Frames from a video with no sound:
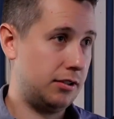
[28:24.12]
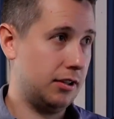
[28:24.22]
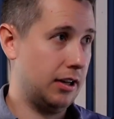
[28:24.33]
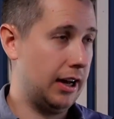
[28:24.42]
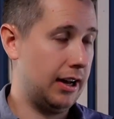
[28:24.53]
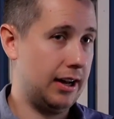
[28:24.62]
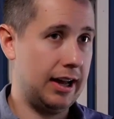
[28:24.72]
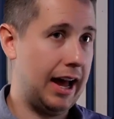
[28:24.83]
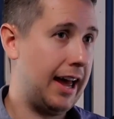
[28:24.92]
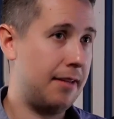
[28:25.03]

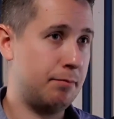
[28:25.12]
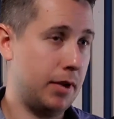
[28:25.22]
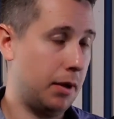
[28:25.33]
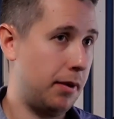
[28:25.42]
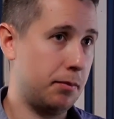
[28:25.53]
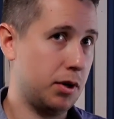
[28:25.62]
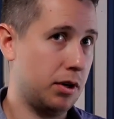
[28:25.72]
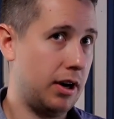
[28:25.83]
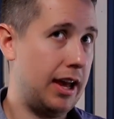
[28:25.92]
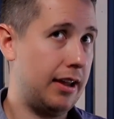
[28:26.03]
I'm a member
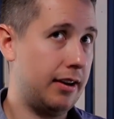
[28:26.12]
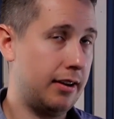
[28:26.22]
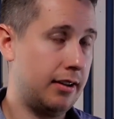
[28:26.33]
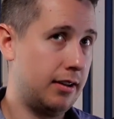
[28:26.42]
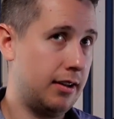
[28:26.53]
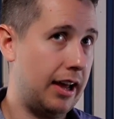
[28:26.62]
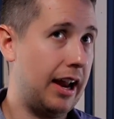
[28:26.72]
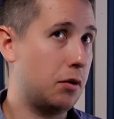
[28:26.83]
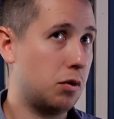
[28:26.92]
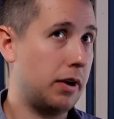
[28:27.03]
at an
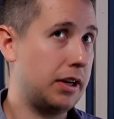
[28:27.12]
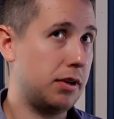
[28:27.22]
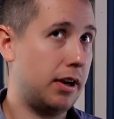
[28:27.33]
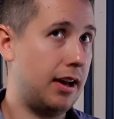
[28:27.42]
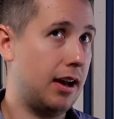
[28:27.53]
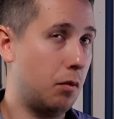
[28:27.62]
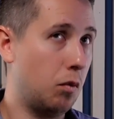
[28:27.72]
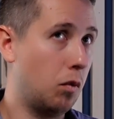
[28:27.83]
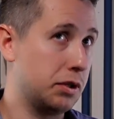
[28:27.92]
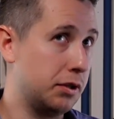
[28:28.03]
outdoor range right now.
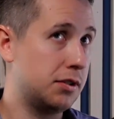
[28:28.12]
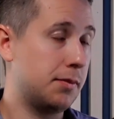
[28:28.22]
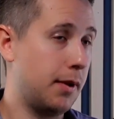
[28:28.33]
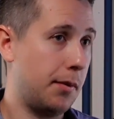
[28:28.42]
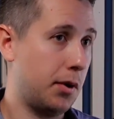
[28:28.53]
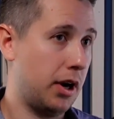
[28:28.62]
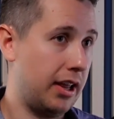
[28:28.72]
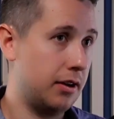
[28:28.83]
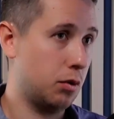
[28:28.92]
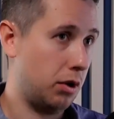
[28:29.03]
I used to be a member at an
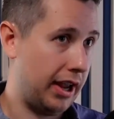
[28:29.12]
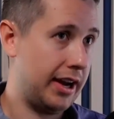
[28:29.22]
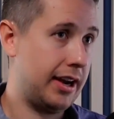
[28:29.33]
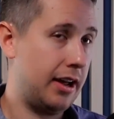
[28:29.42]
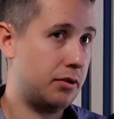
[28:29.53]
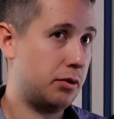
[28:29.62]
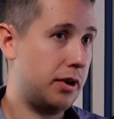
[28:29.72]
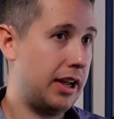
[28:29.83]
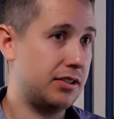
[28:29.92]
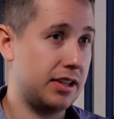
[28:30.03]
indoor and an outdoor
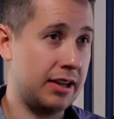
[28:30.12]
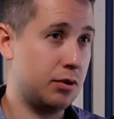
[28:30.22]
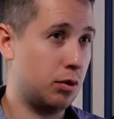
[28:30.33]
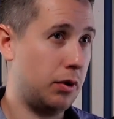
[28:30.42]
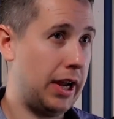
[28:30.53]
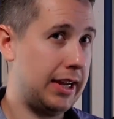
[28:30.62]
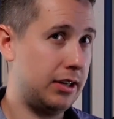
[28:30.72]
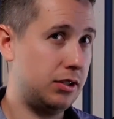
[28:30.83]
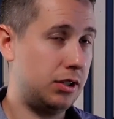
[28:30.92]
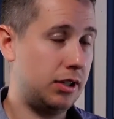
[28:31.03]
range. The indoor
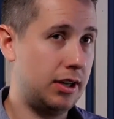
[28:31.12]
range,